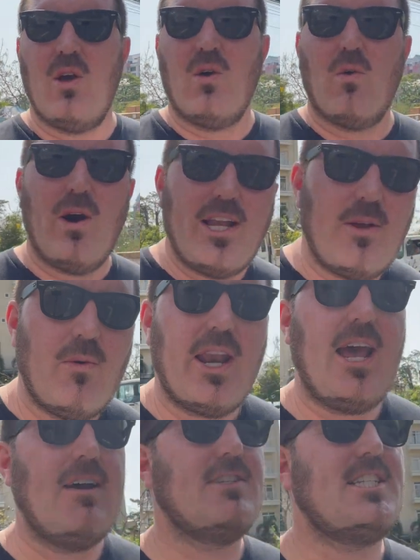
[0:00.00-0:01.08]
why do you want to
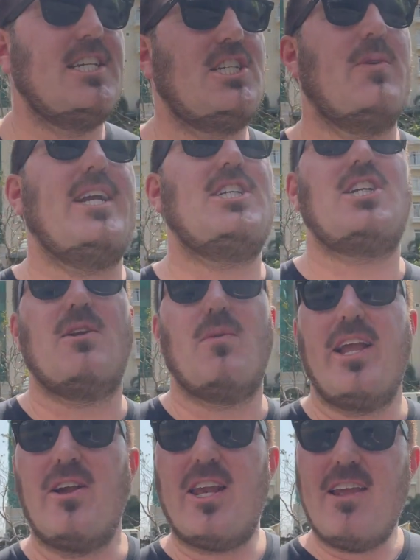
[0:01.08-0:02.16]
have a situation where
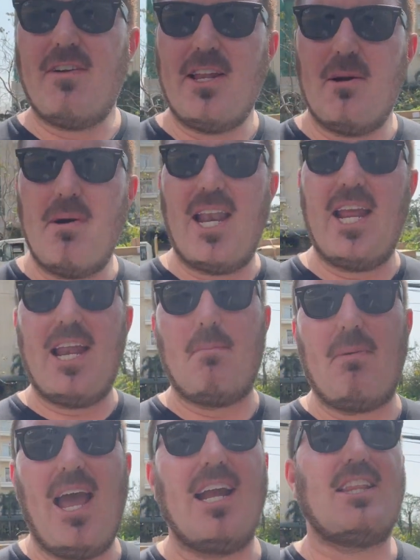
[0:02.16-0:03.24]
you're leaving your money in a
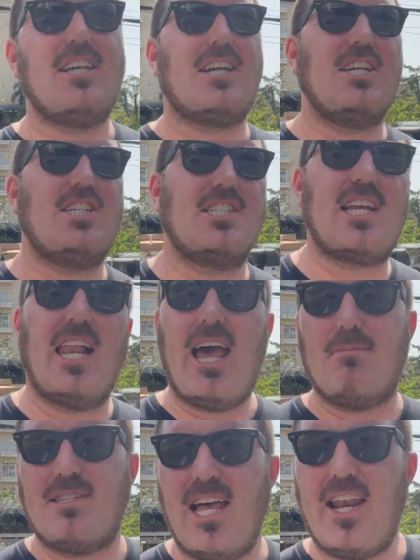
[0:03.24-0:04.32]
bank that can just
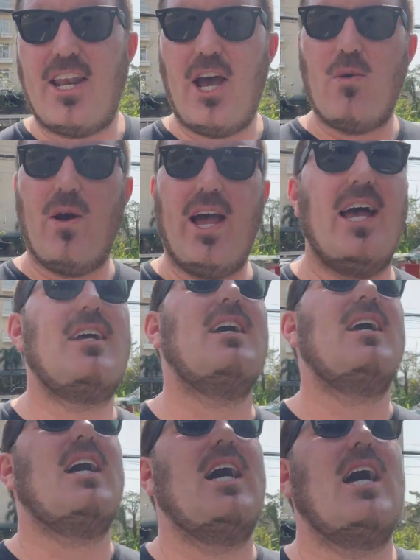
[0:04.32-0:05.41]
collapse out of nowhere?
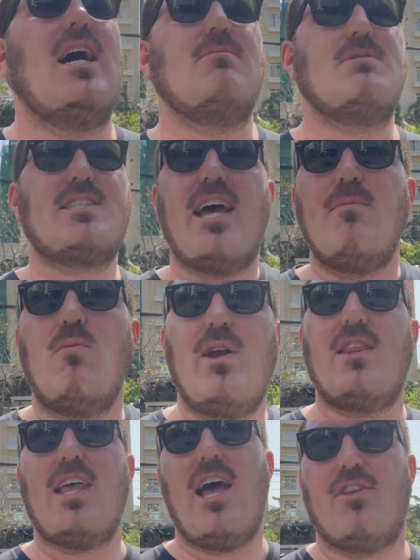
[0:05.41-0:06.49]
Same with
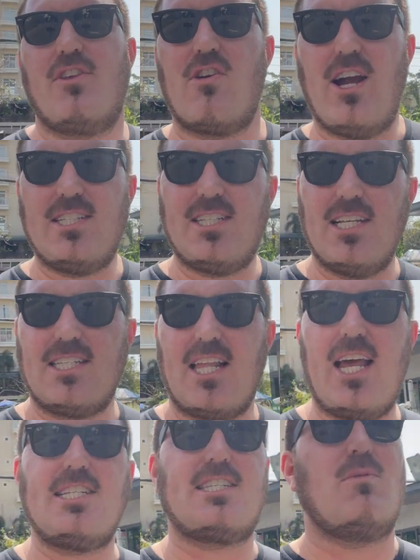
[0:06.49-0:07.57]
the health crisis. The
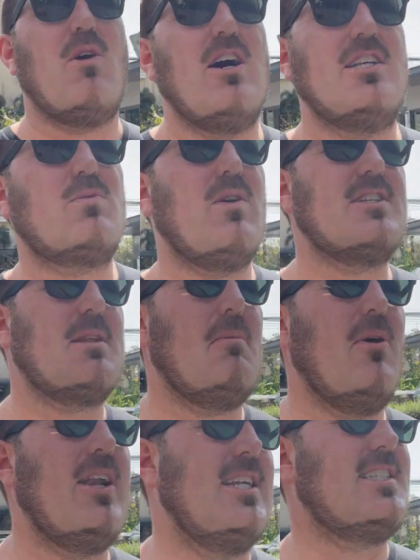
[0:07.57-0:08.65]
lesson was, what's the
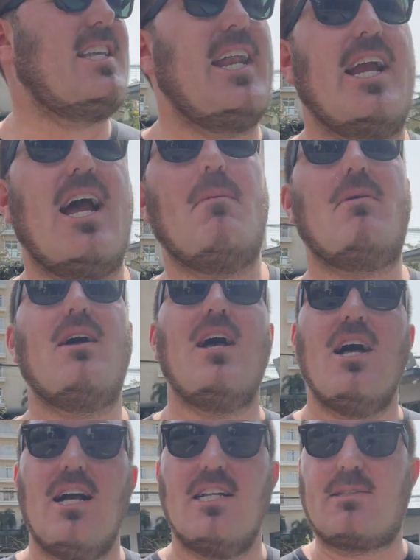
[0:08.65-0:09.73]
point of setting up
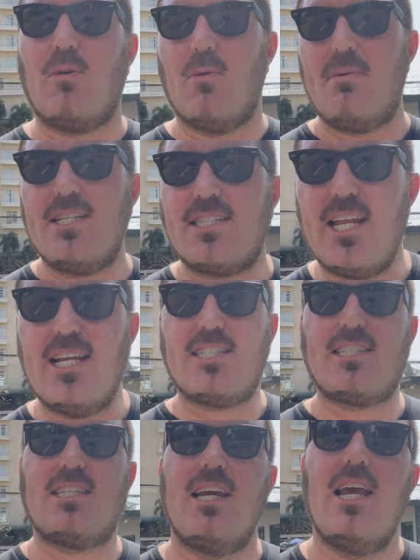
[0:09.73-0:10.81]
a small
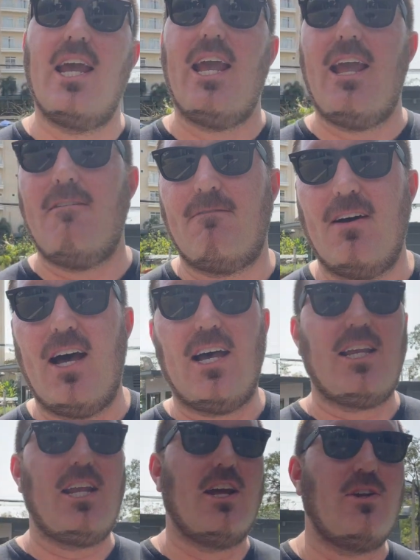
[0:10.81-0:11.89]
business if
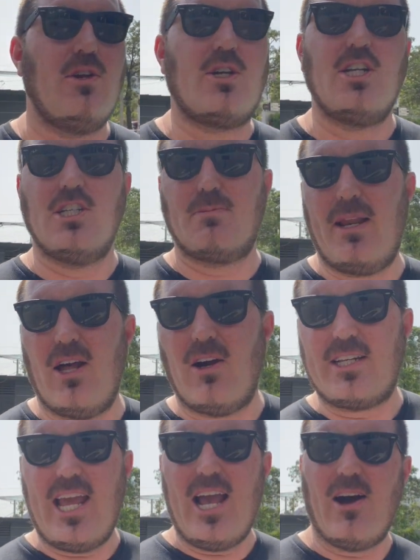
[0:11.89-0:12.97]
you know, you can just be
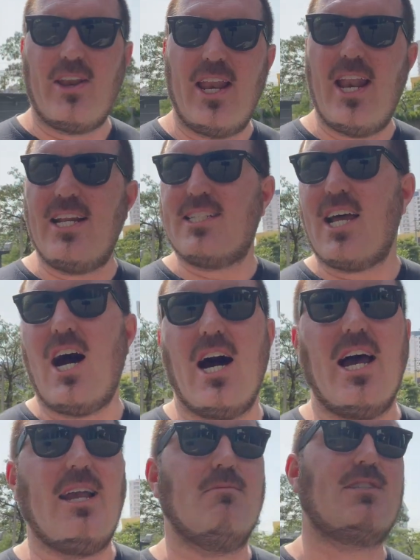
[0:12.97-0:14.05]
locked down at any
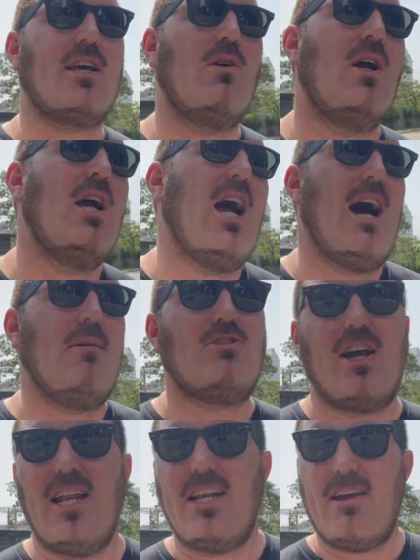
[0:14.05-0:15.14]
time? So I'm
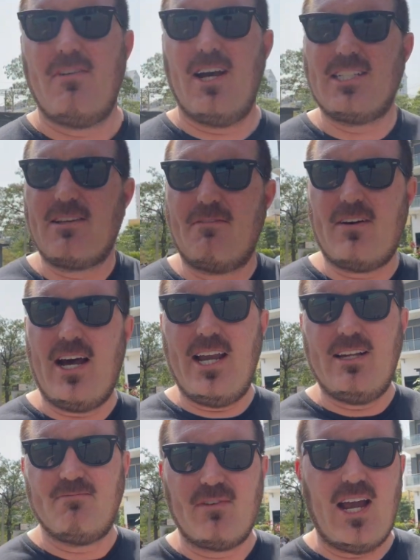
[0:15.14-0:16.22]
trying to diversify
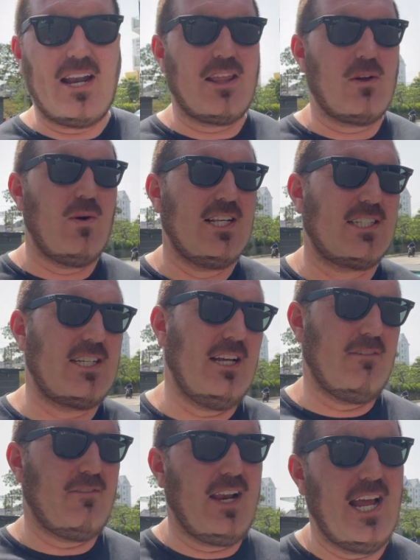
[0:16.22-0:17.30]
out of the
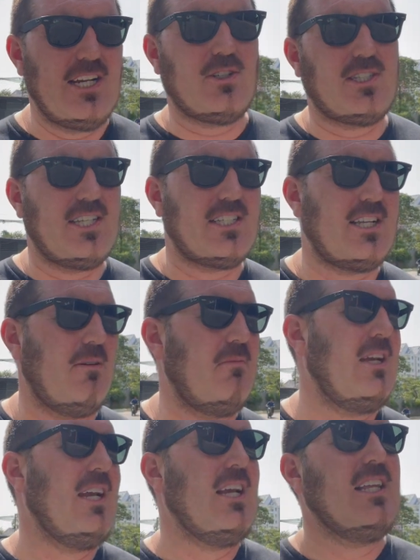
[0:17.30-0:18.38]
Western financial system.
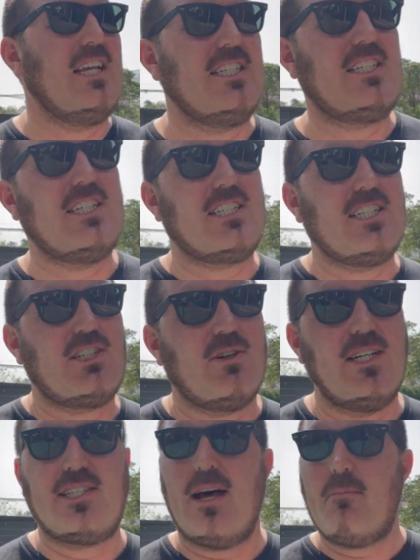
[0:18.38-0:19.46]
That's just a
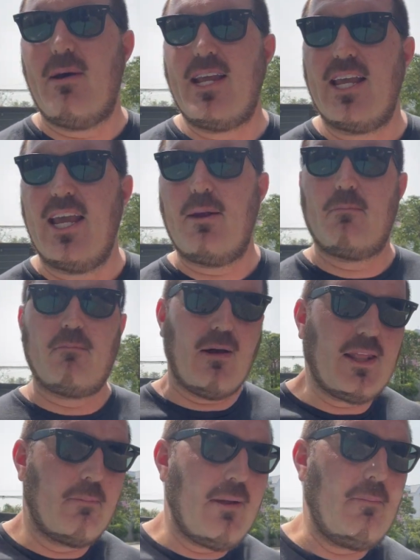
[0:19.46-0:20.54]
choice I'm making.
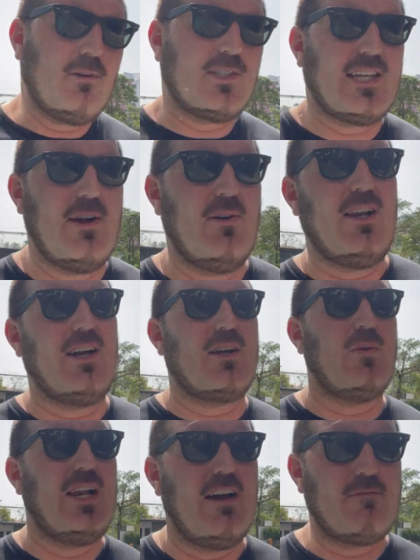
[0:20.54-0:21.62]
Other people say, well, look,
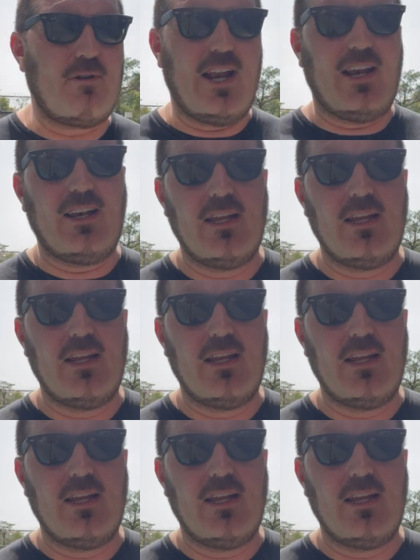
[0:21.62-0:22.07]
we love Britain,